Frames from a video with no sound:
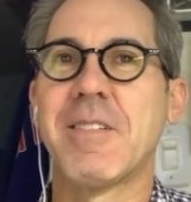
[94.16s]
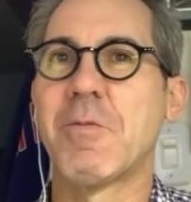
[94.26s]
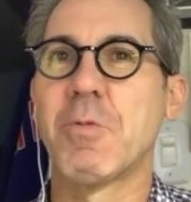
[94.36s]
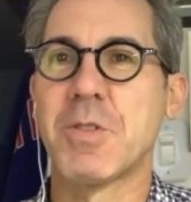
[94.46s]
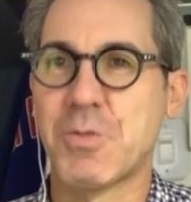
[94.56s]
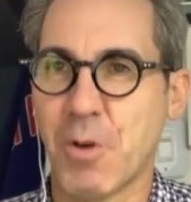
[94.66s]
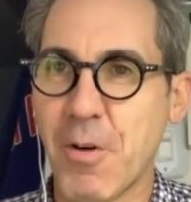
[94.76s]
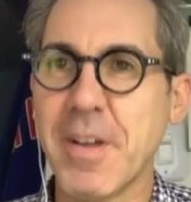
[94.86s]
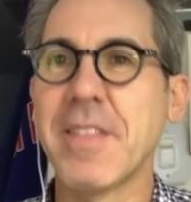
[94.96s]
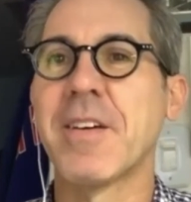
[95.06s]
was
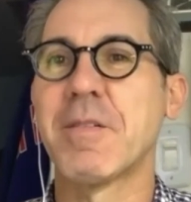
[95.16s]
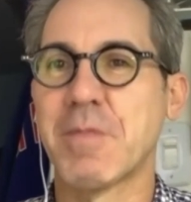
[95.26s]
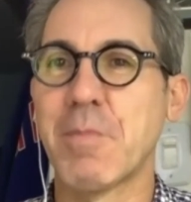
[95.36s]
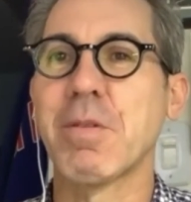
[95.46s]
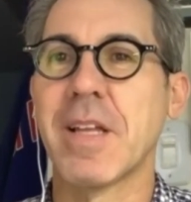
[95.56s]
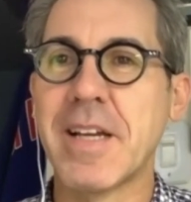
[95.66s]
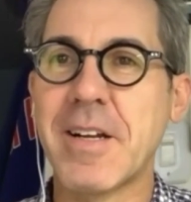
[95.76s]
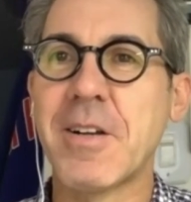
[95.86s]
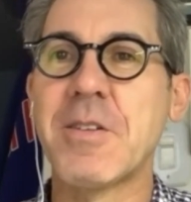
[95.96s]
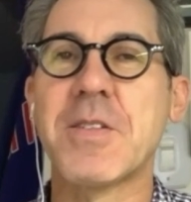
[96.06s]
drawing the
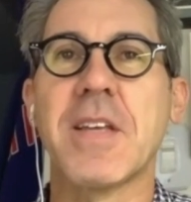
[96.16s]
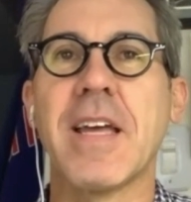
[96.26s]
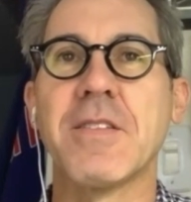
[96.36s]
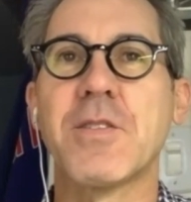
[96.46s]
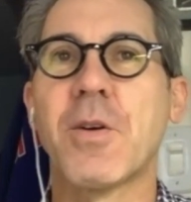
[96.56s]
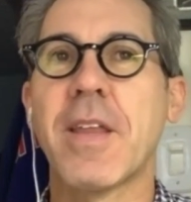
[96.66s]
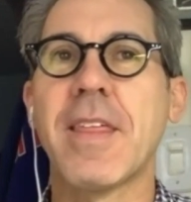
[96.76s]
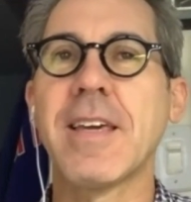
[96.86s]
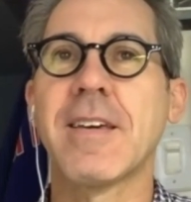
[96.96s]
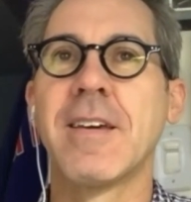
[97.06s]
players. And so I
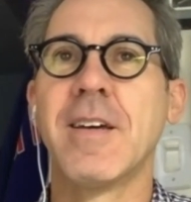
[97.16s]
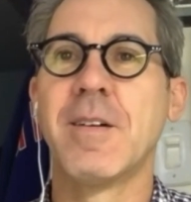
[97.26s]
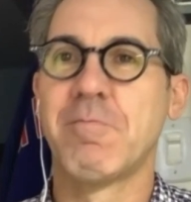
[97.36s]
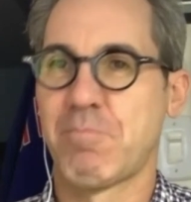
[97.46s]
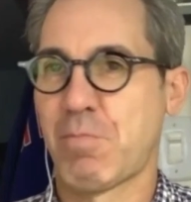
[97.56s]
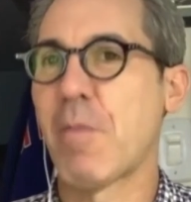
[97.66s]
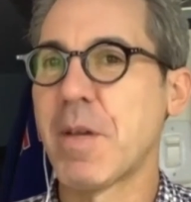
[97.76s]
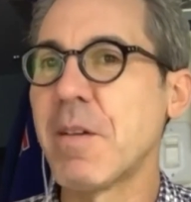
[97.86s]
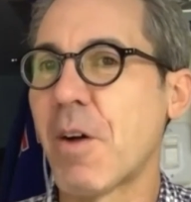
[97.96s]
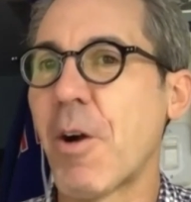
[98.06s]
think probably
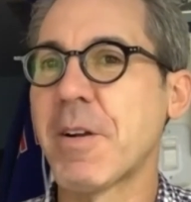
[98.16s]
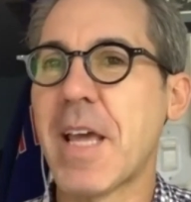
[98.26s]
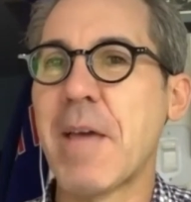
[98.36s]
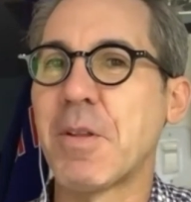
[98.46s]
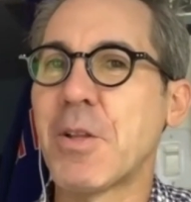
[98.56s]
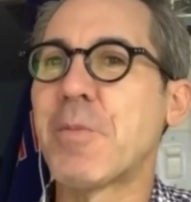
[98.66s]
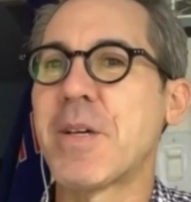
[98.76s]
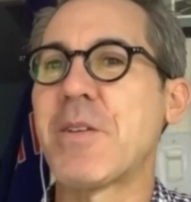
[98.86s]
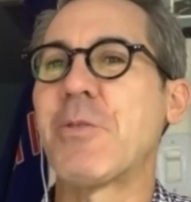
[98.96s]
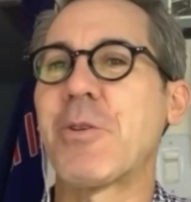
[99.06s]
art came a little bit
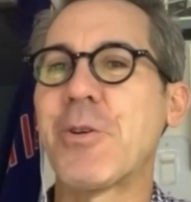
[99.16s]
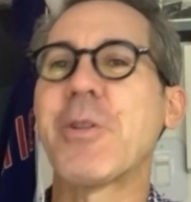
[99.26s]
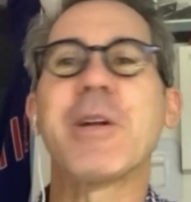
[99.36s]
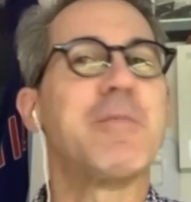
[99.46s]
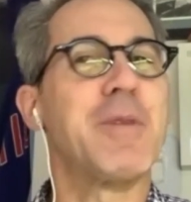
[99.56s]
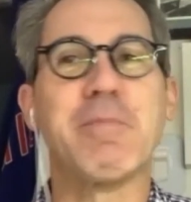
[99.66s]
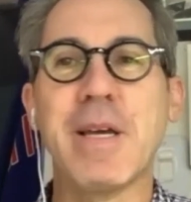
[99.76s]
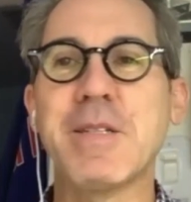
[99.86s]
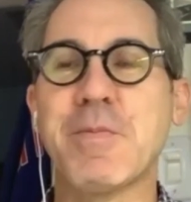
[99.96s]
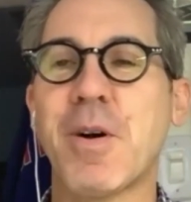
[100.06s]
earlier, but
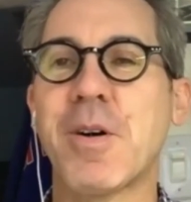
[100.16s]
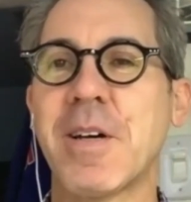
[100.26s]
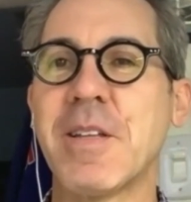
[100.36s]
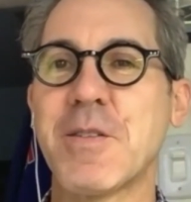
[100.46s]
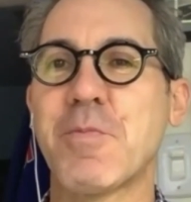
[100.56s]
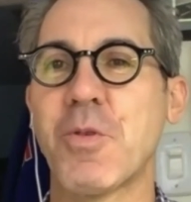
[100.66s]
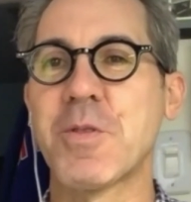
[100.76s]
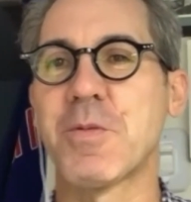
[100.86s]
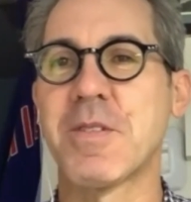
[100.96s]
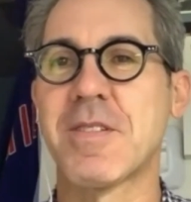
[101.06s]
baseball and sports
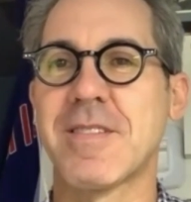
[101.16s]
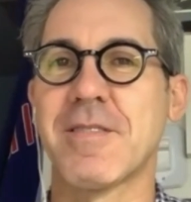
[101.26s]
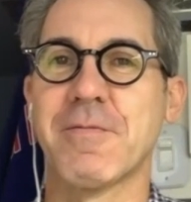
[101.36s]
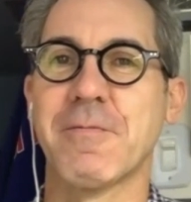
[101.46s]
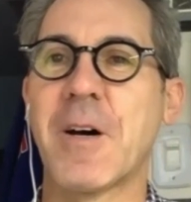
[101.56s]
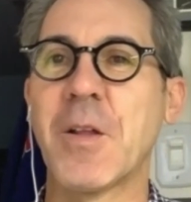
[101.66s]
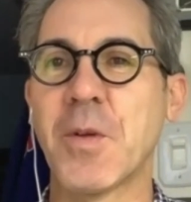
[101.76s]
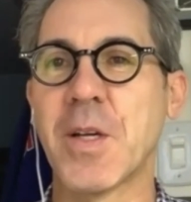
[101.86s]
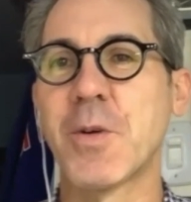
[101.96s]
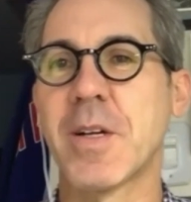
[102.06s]
was following
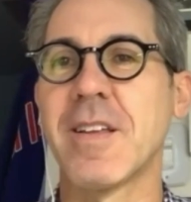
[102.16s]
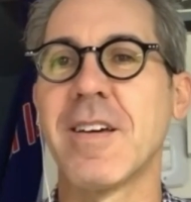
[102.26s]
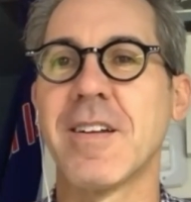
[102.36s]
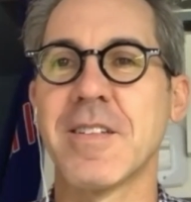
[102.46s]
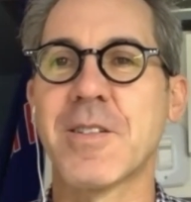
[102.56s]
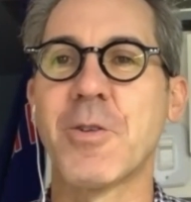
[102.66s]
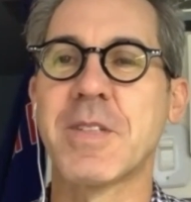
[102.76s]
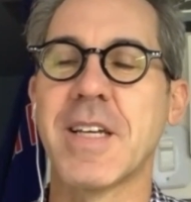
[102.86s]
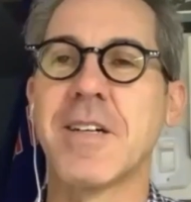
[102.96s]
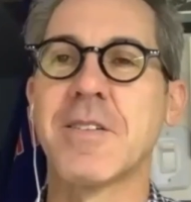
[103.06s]
quickly on its
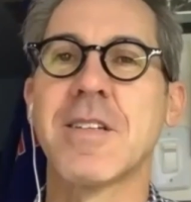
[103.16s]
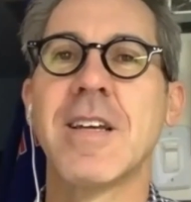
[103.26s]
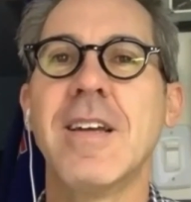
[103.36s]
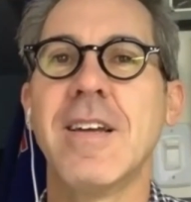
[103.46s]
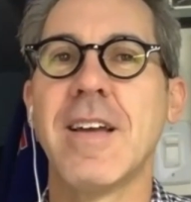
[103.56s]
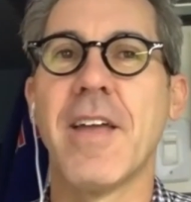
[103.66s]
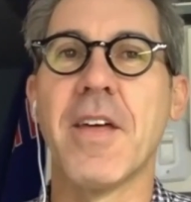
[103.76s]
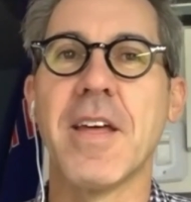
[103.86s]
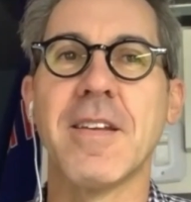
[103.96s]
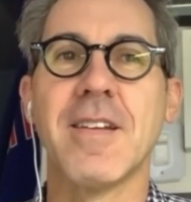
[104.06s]
coattails. And
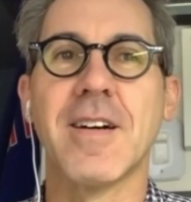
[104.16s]
then